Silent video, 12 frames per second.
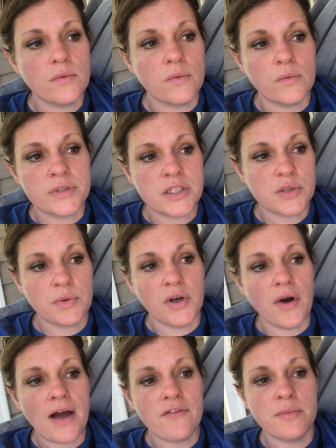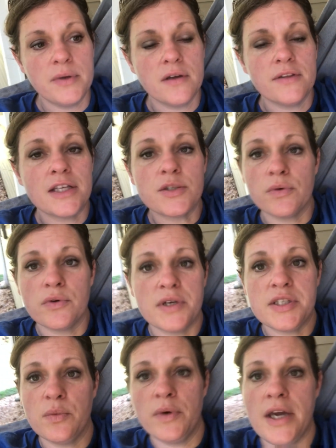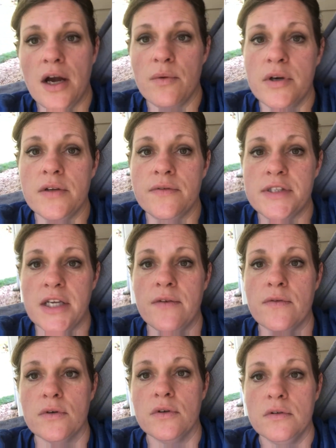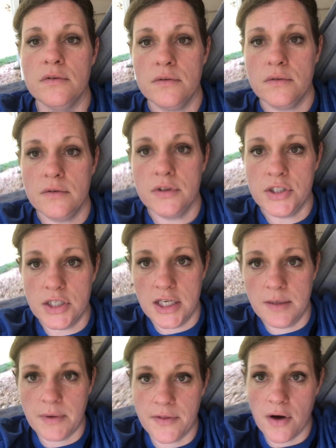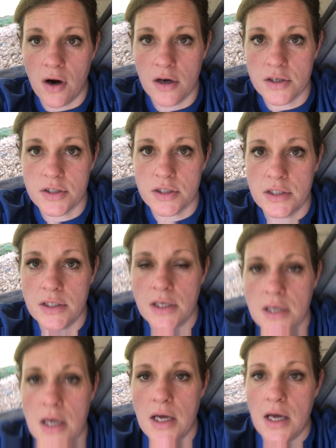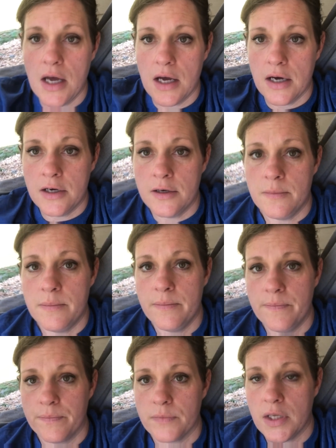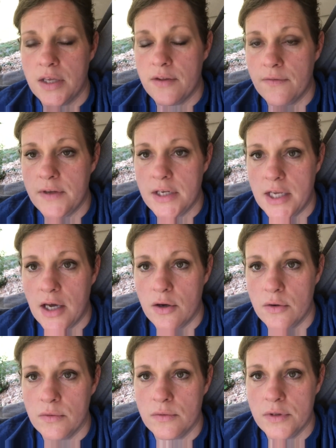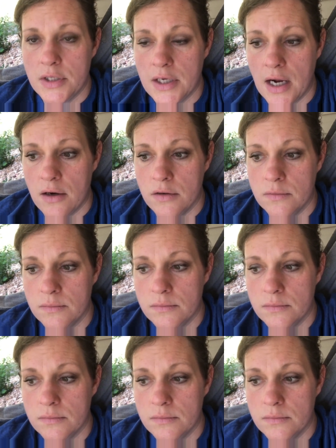since we don't have a big, that's one reason we got rid of several sheep at the auction, in the video that I'll